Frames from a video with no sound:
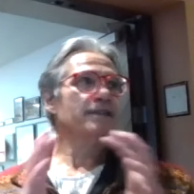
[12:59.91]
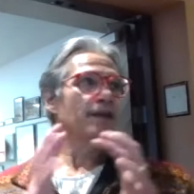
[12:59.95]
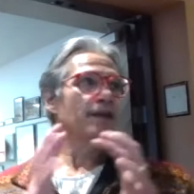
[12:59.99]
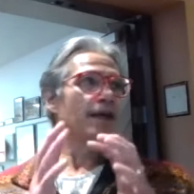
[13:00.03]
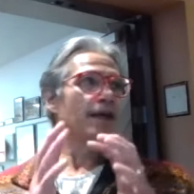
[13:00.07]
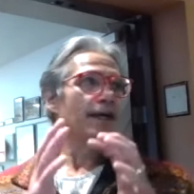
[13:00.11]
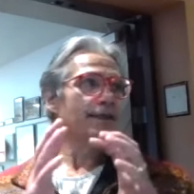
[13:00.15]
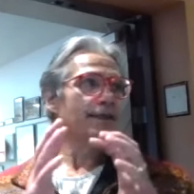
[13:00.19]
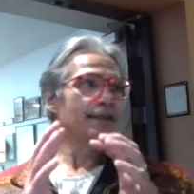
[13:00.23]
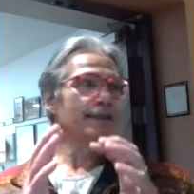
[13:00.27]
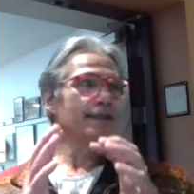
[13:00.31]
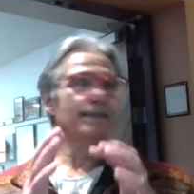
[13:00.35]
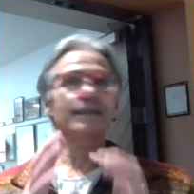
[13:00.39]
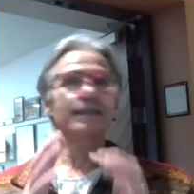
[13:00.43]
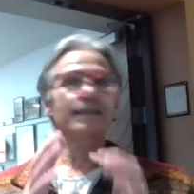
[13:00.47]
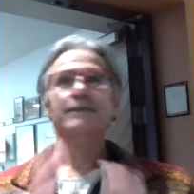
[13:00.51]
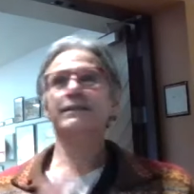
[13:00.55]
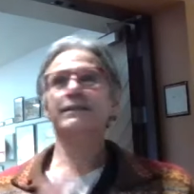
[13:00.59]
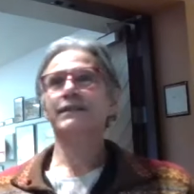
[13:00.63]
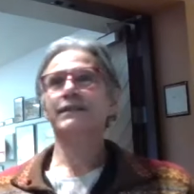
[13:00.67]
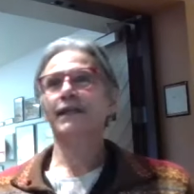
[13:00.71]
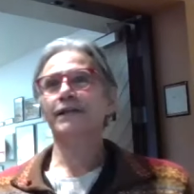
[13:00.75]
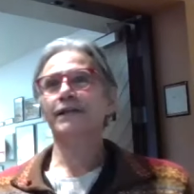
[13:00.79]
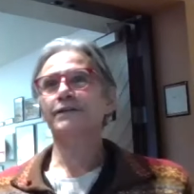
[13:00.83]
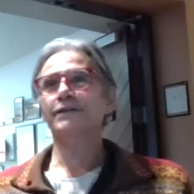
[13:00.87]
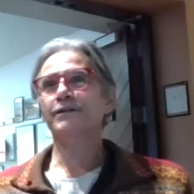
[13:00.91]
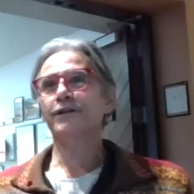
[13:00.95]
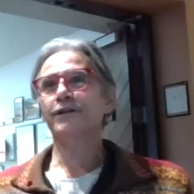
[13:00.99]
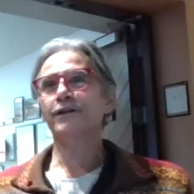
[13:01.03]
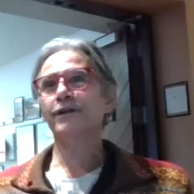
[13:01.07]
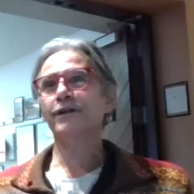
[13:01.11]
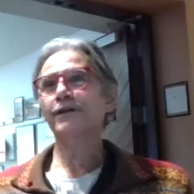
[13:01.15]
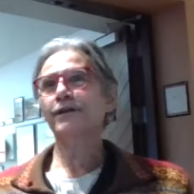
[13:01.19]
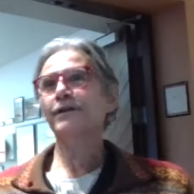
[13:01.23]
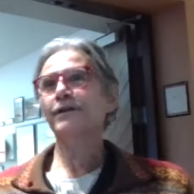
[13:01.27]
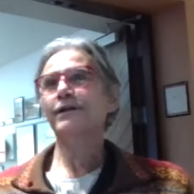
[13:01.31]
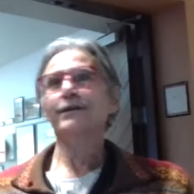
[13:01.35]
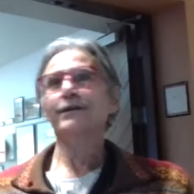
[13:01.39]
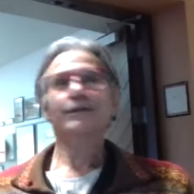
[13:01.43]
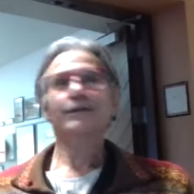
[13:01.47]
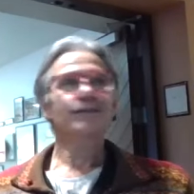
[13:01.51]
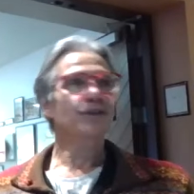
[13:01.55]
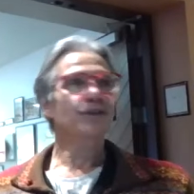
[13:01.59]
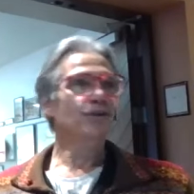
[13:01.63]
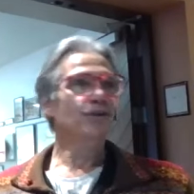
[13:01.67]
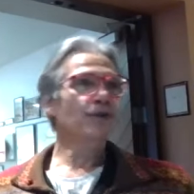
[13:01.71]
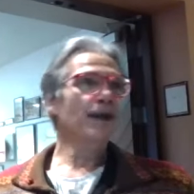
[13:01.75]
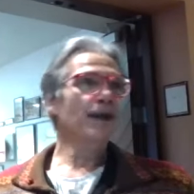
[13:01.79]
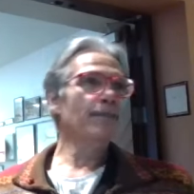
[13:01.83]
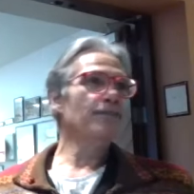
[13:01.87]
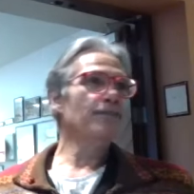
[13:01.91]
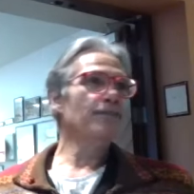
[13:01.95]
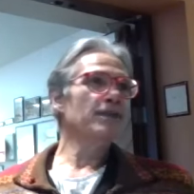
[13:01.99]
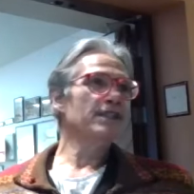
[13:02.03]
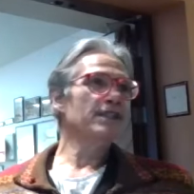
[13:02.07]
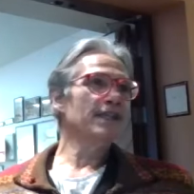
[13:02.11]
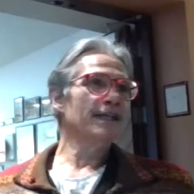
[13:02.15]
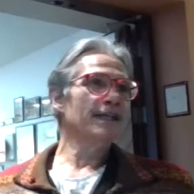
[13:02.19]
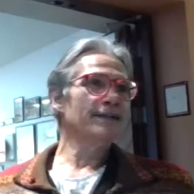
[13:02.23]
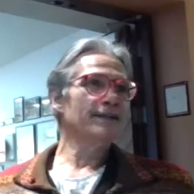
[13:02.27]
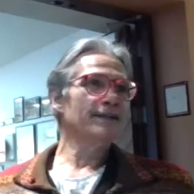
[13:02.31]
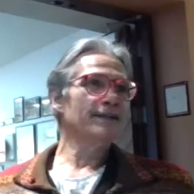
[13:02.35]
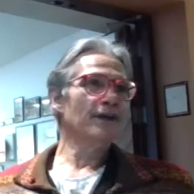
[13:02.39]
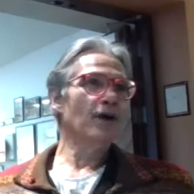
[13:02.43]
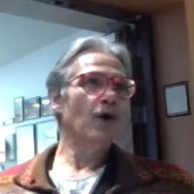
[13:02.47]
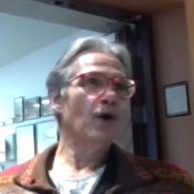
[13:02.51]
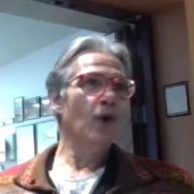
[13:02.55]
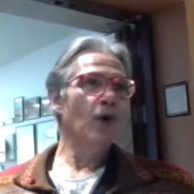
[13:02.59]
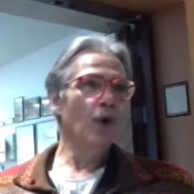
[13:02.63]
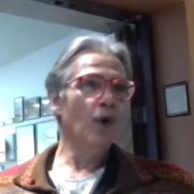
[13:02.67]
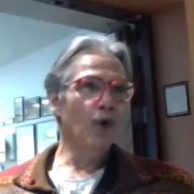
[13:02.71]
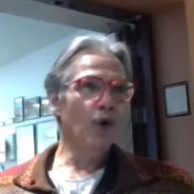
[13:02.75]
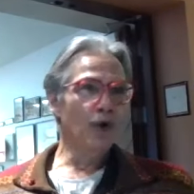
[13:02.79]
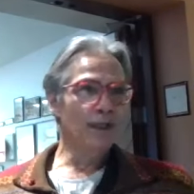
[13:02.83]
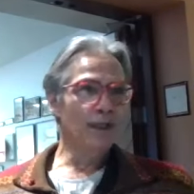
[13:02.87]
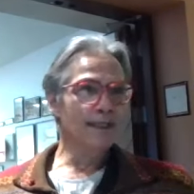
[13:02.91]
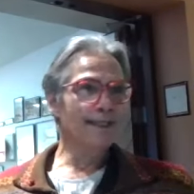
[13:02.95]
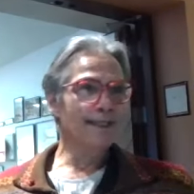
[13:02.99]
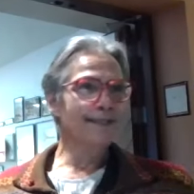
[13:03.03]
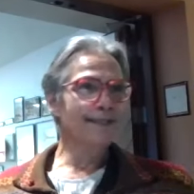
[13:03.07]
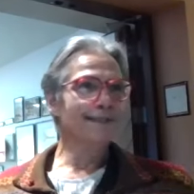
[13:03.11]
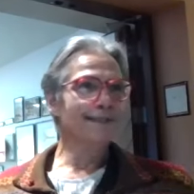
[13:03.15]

dot in the center to represent the hole